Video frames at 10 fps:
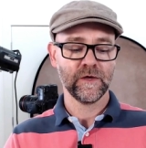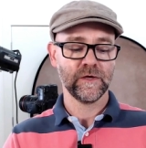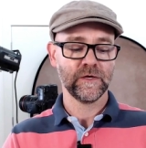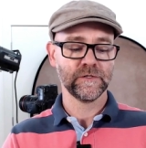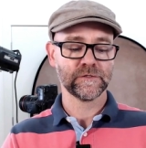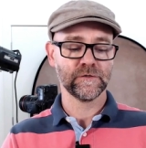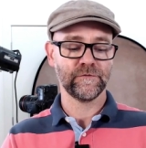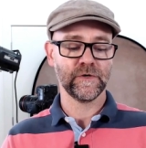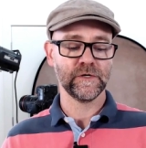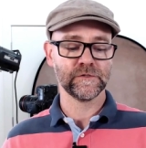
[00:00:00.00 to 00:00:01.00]
Here's
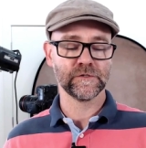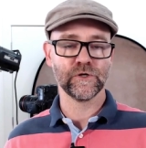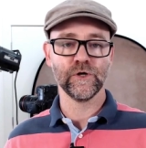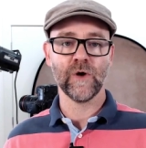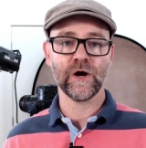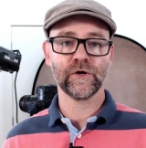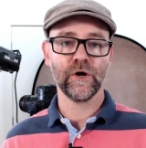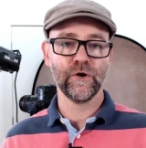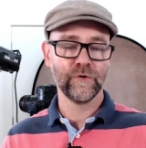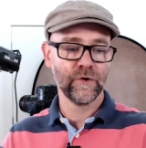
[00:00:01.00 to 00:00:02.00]
Sophia's QR
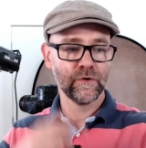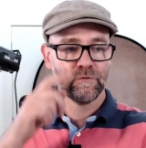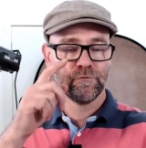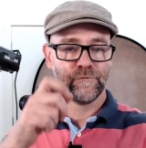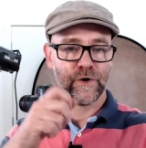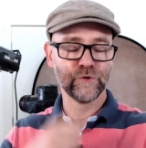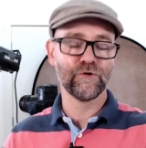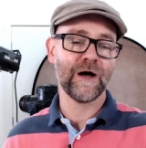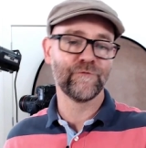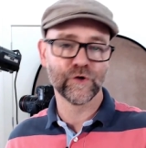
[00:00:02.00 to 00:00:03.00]
code.
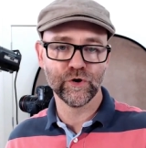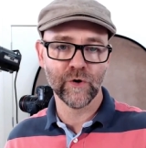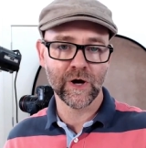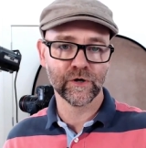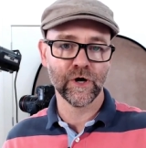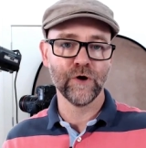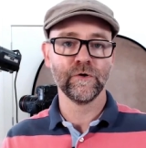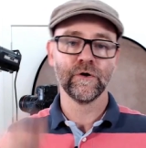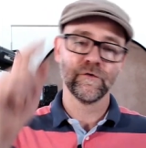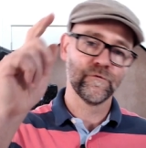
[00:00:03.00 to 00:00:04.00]
Photograph the QR
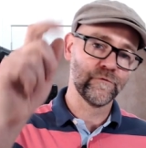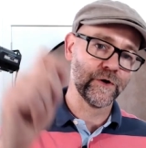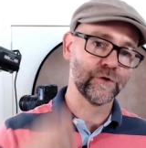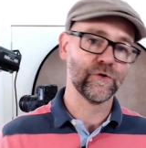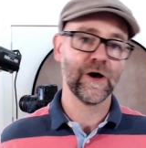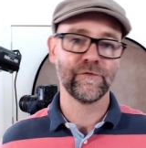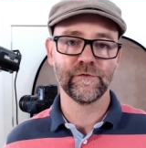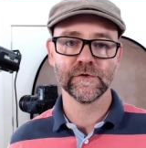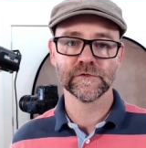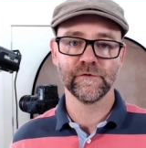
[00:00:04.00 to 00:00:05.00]
code, photograph
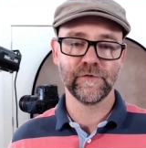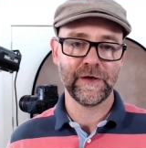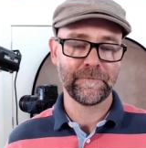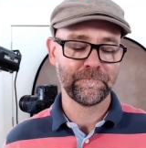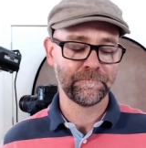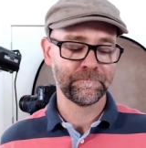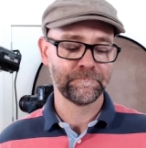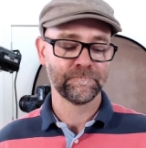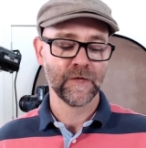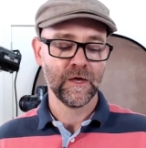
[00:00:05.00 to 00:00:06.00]
Sophia.
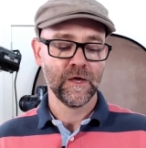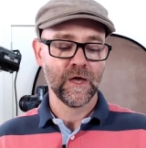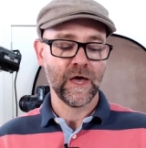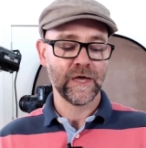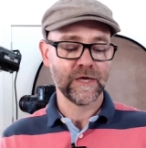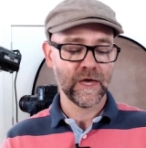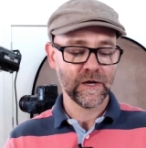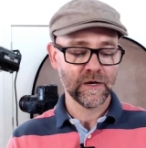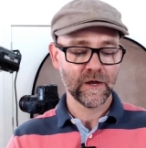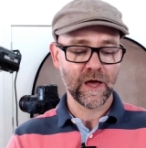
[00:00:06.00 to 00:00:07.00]

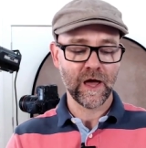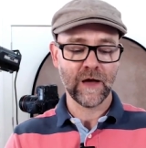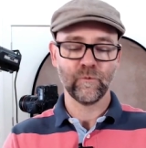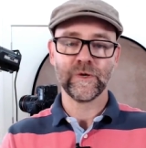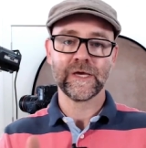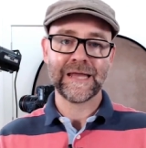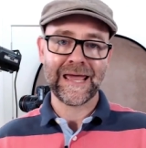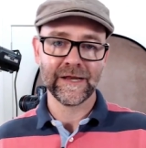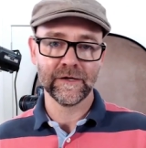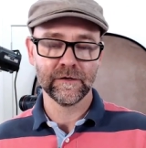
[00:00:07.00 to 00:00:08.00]
Again, uh, we can
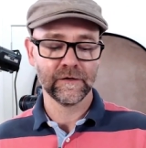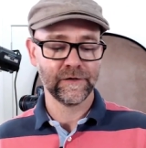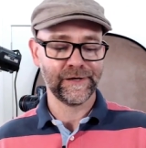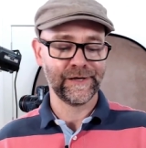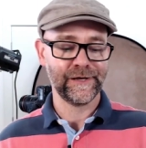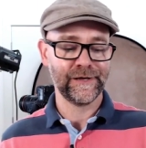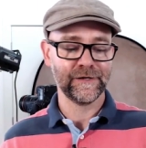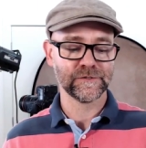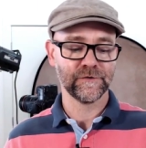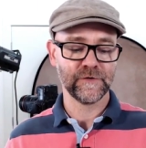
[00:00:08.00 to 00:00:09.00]
edit uh,
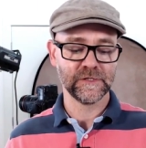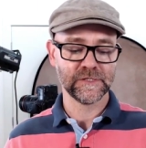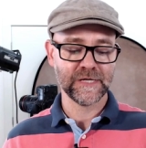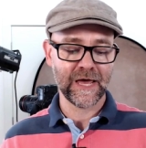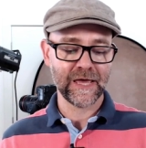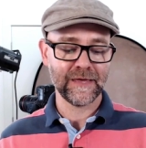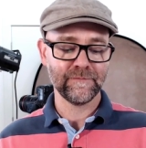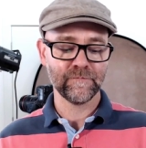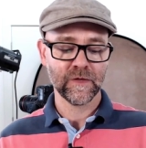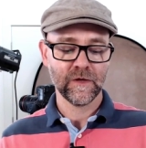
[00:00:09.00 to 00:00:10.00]
Sophia's
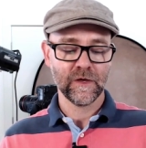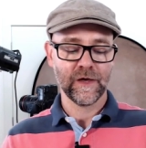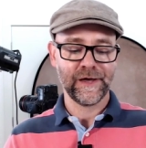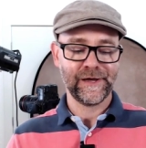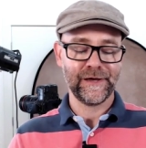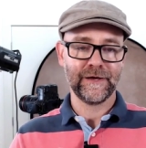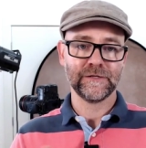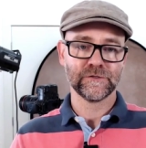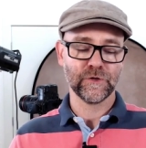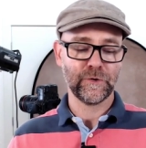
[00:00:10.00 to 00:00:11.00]
name uh, and
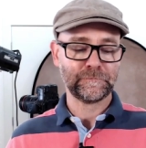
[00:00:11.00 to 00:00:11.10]
so